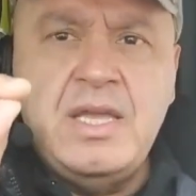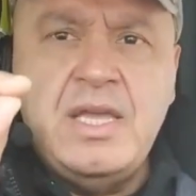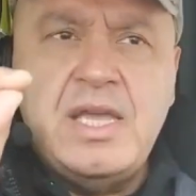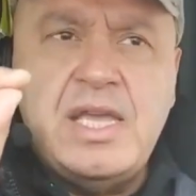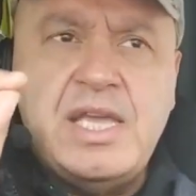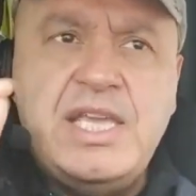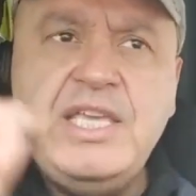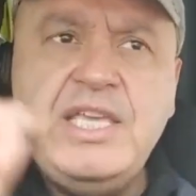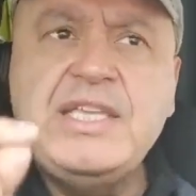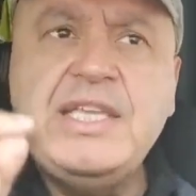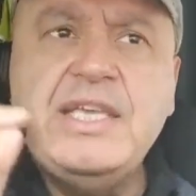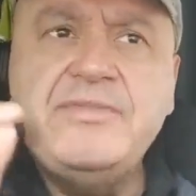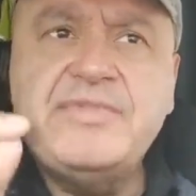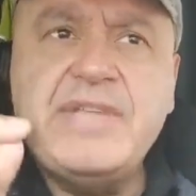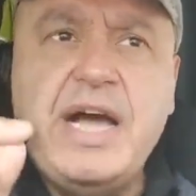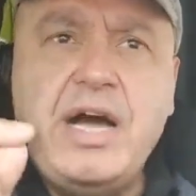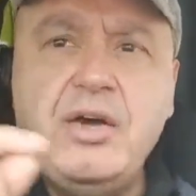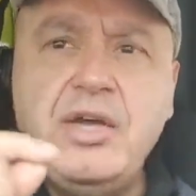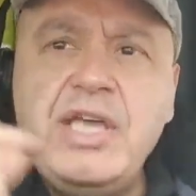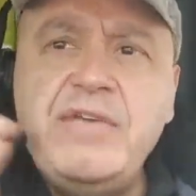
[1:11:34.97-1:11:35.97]
He gives
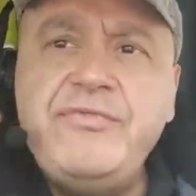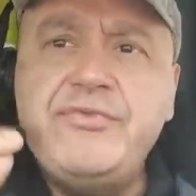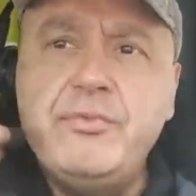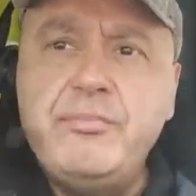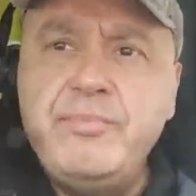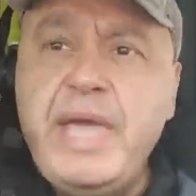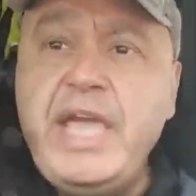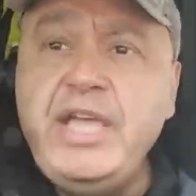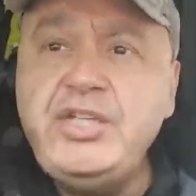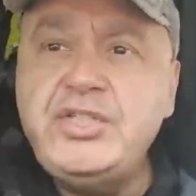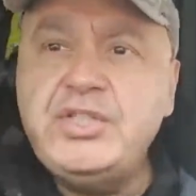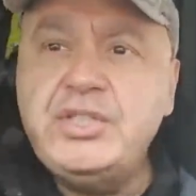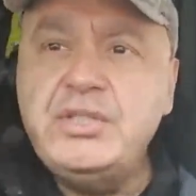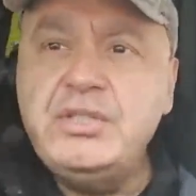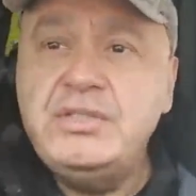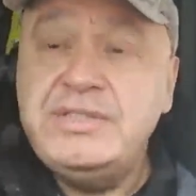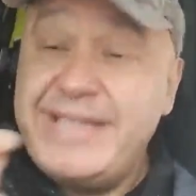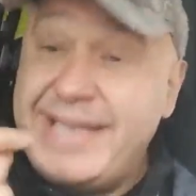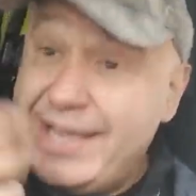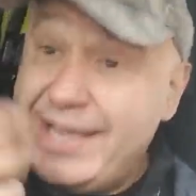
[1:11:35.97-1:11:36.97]
out
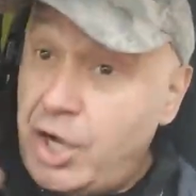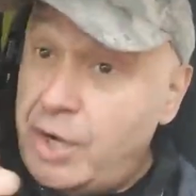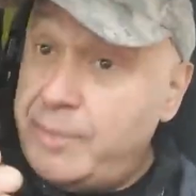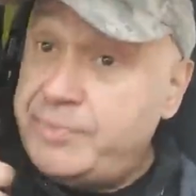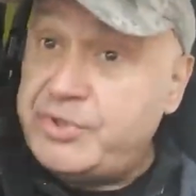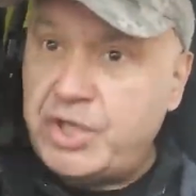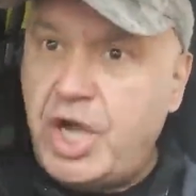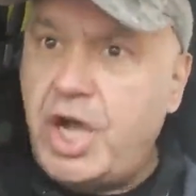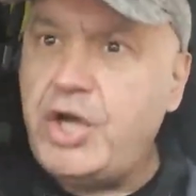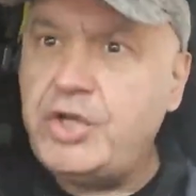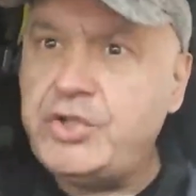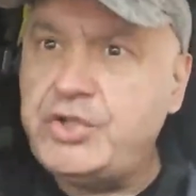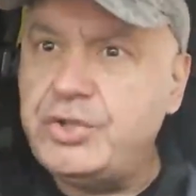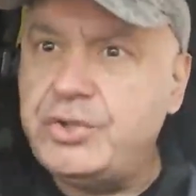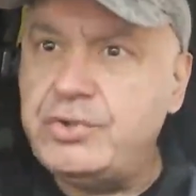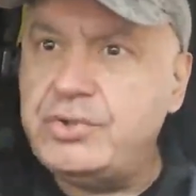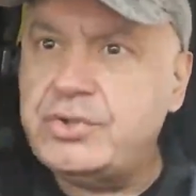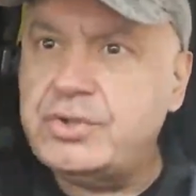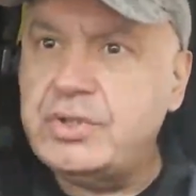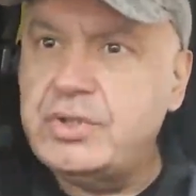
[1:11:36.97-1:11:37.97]
information that helps
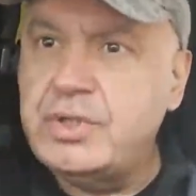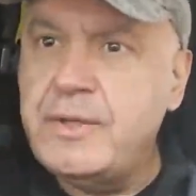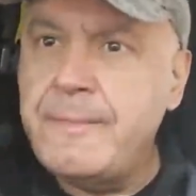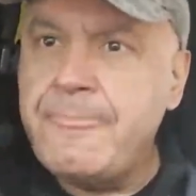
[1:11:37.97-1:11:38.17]
others.